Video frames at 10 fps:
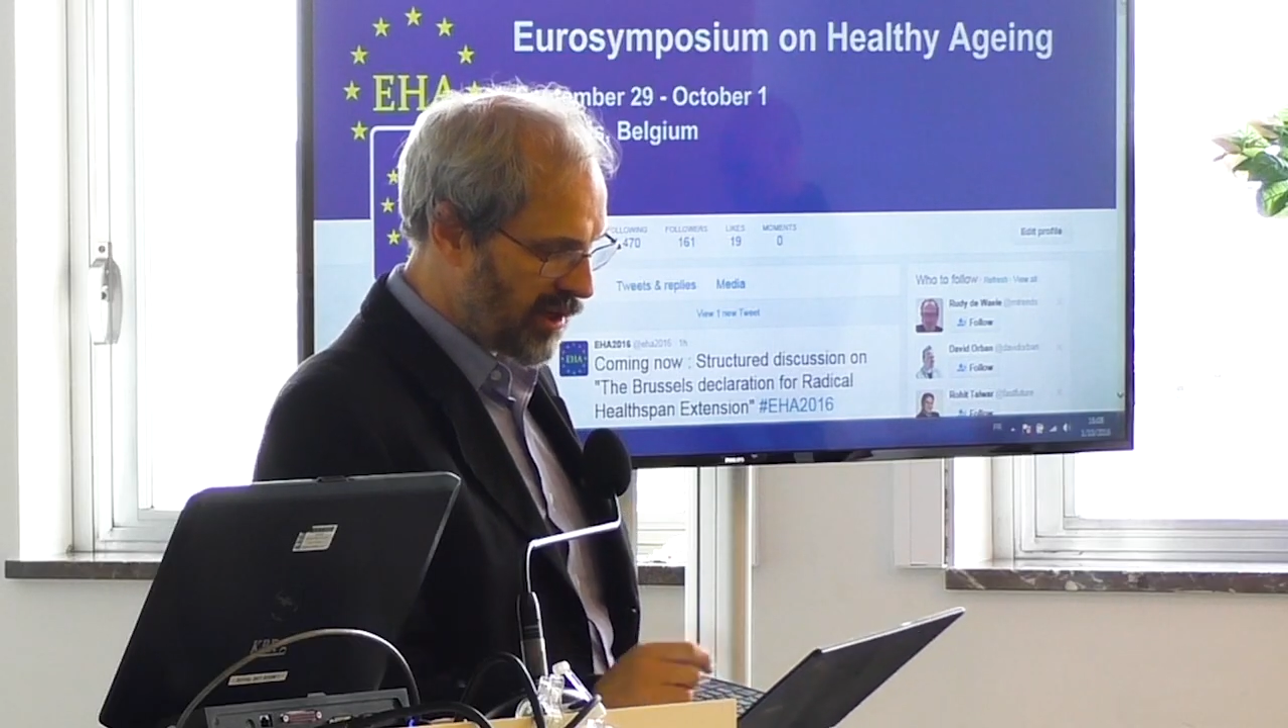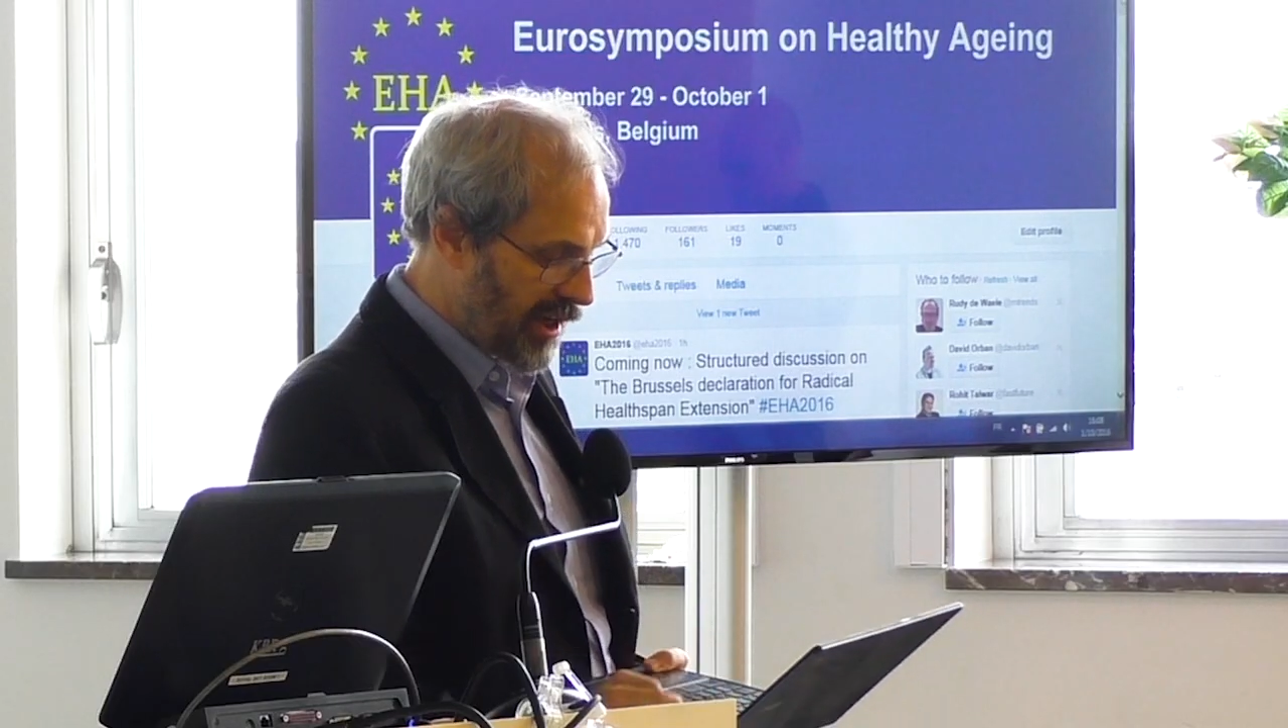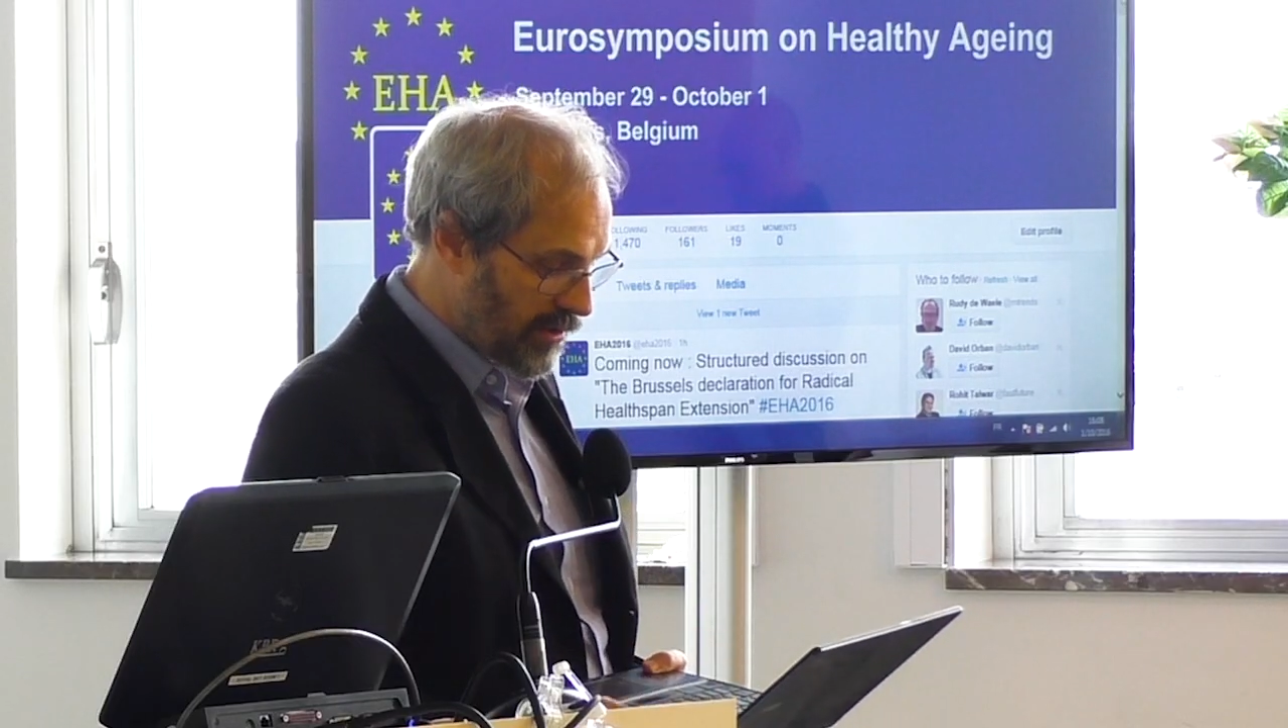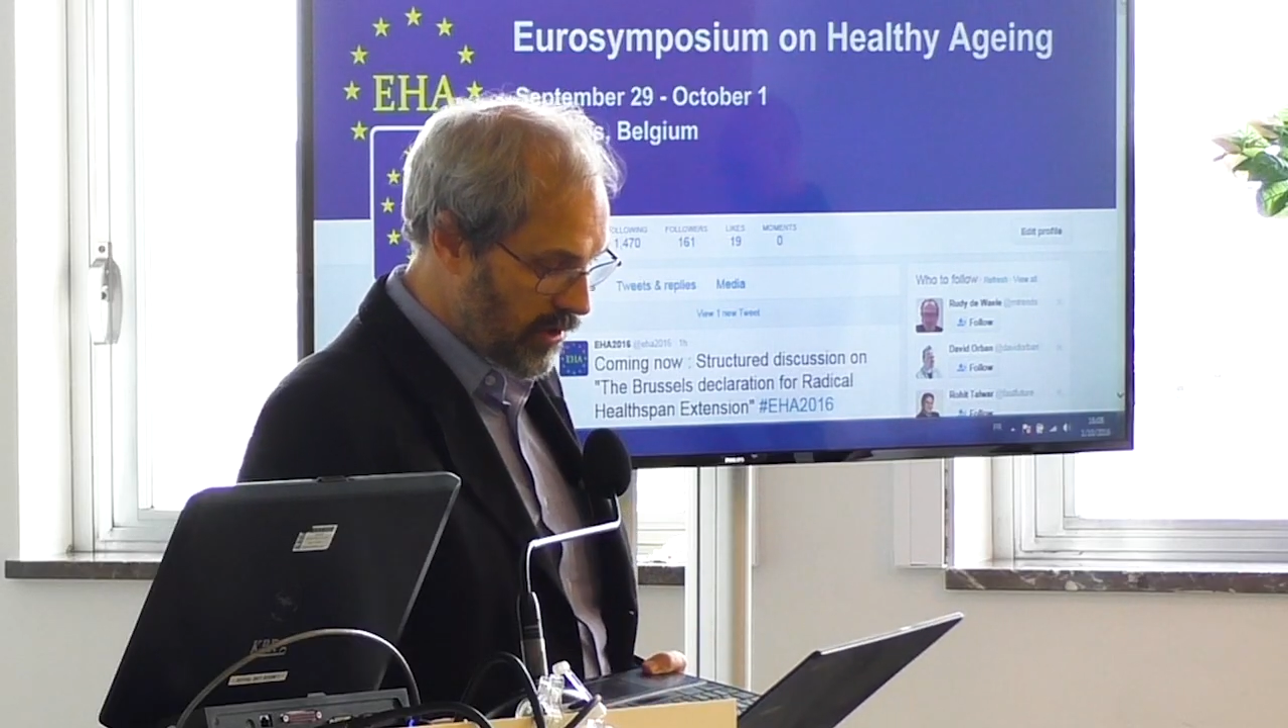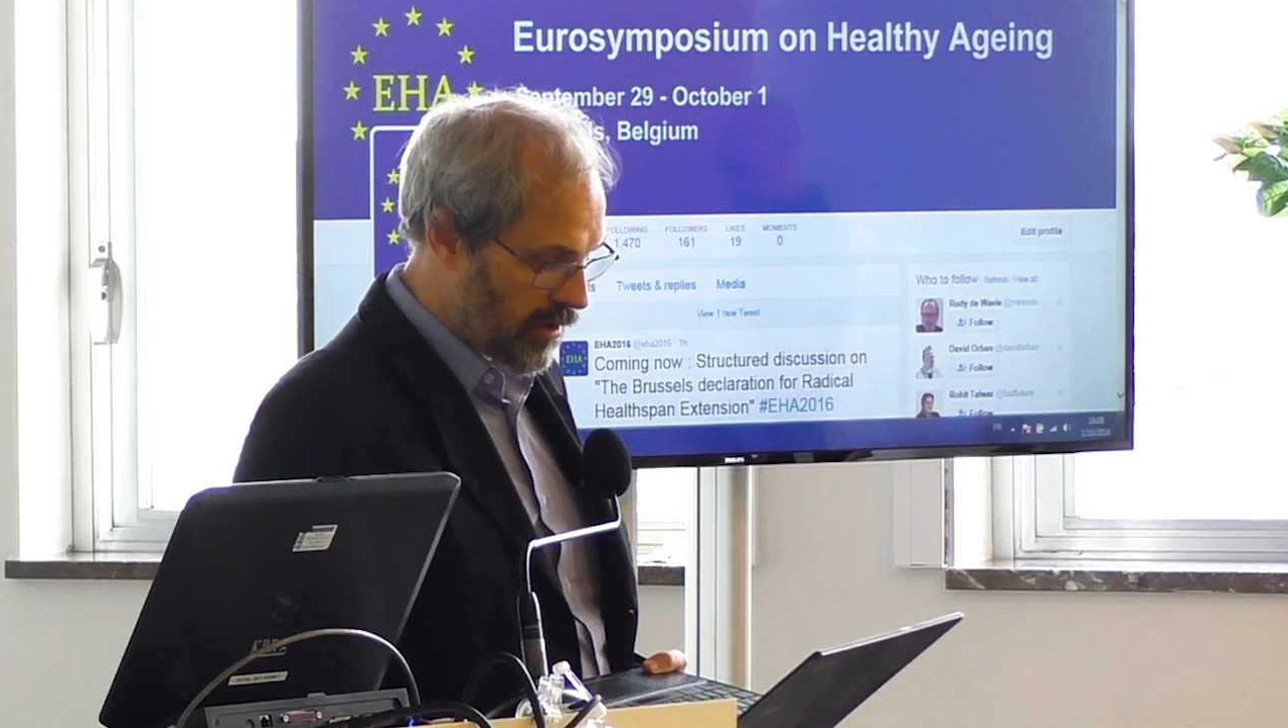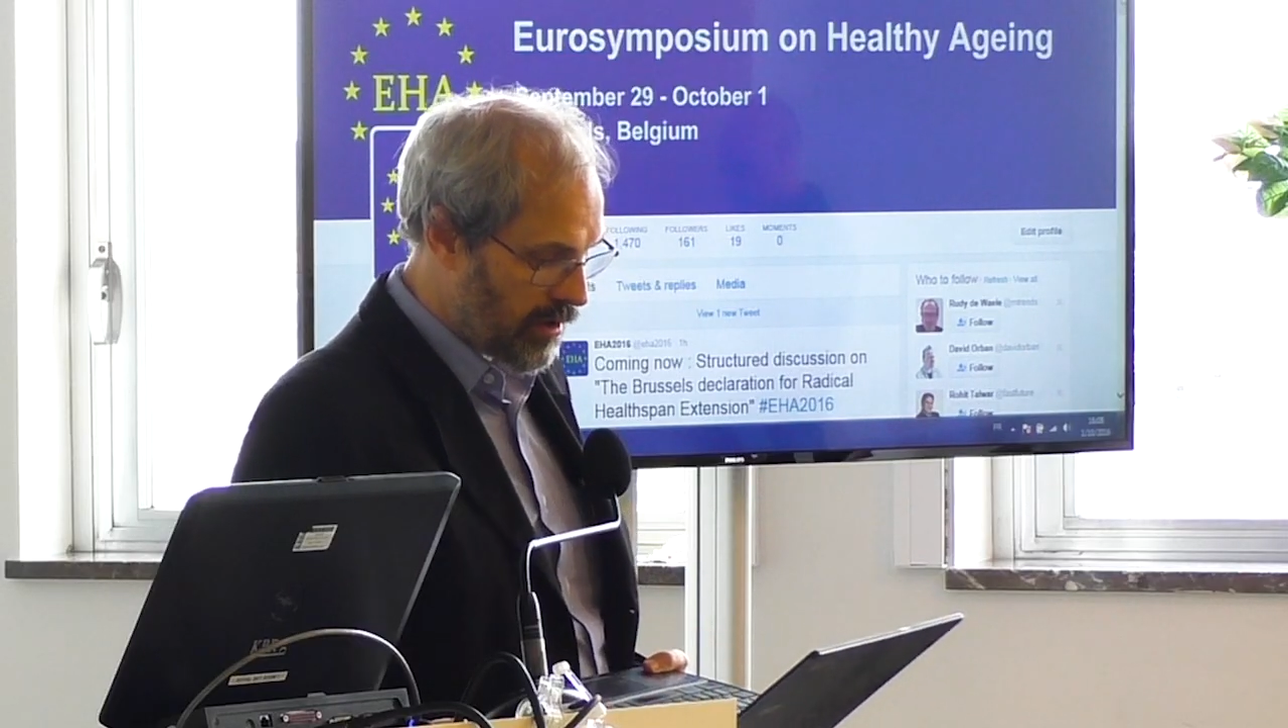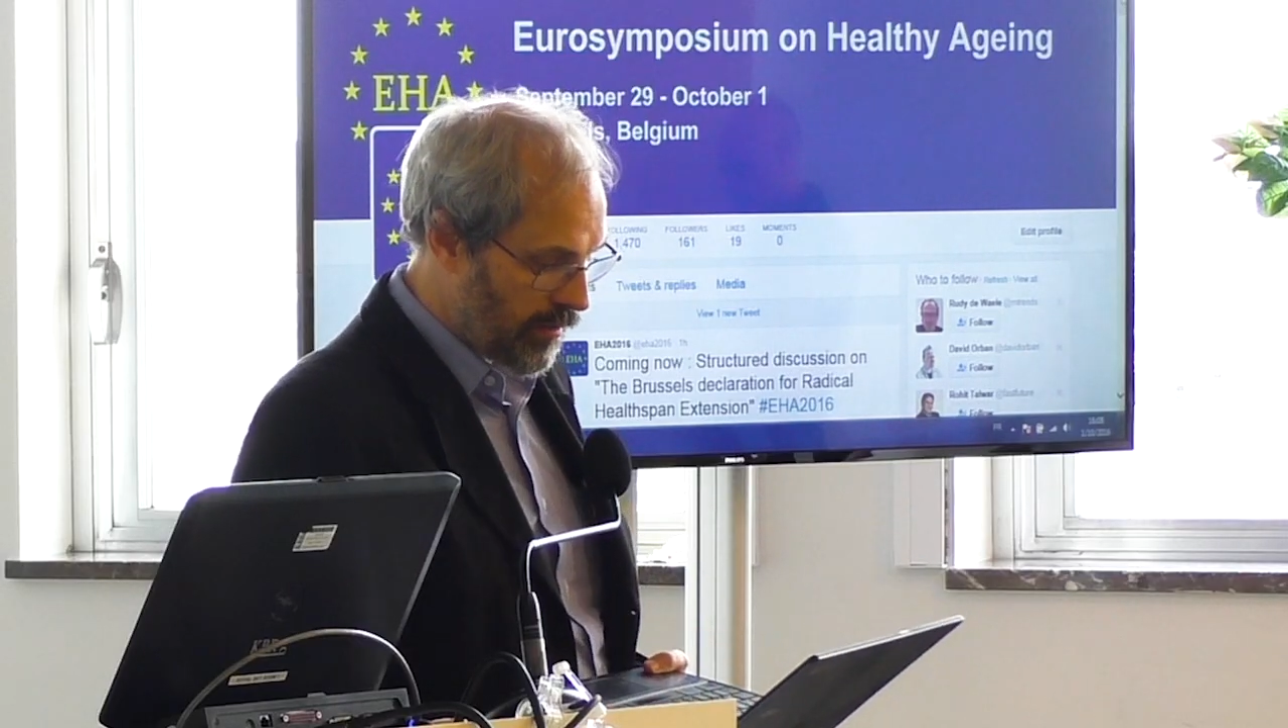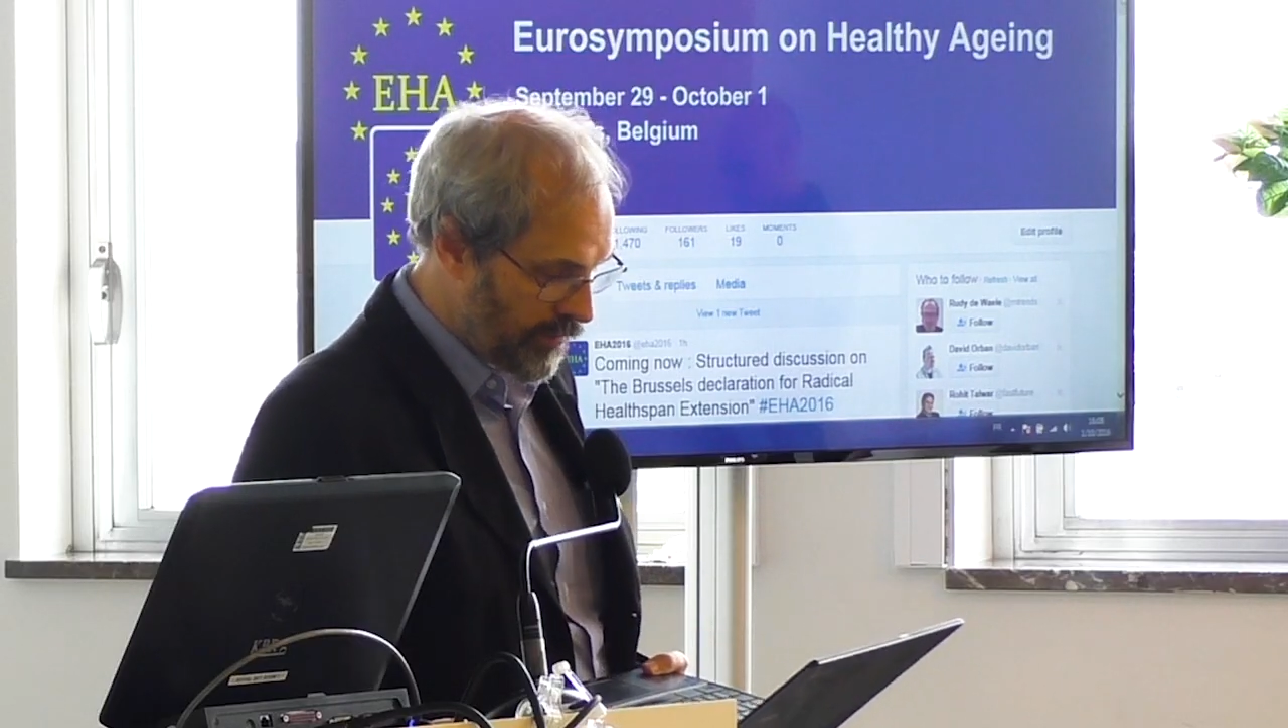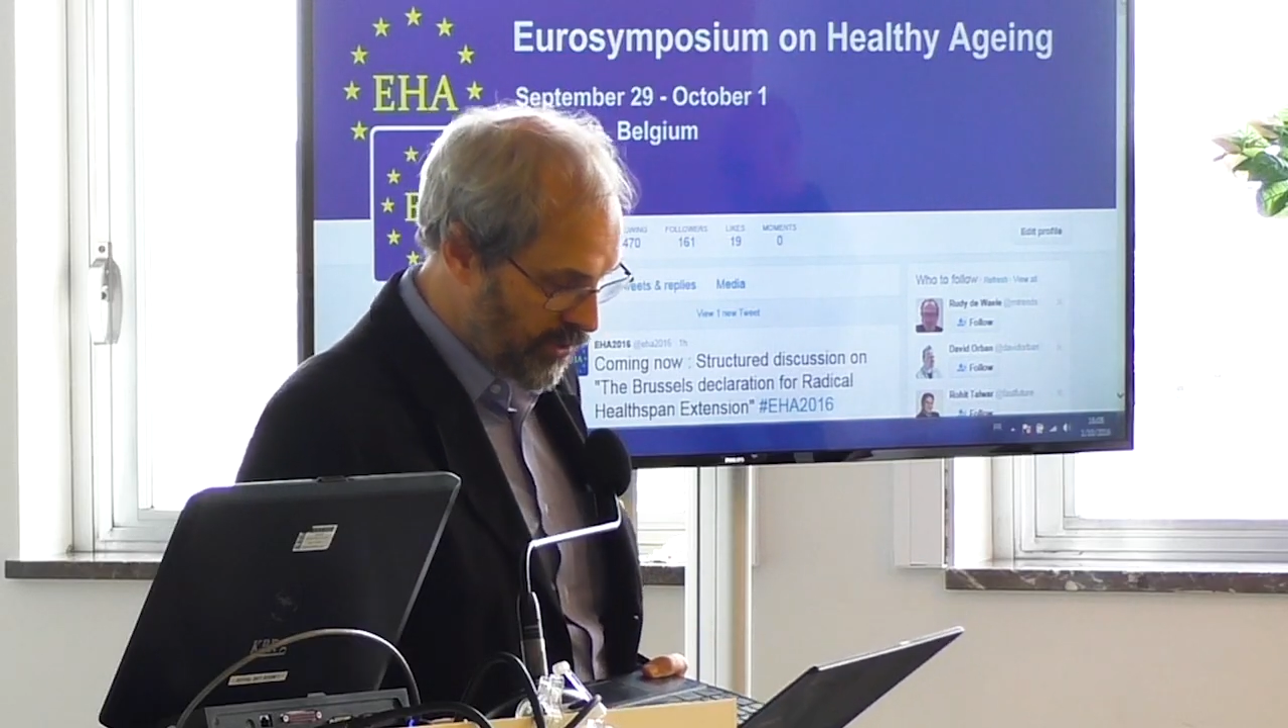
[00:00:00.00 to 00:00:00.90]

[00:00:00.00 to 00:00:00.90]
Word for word: thank the,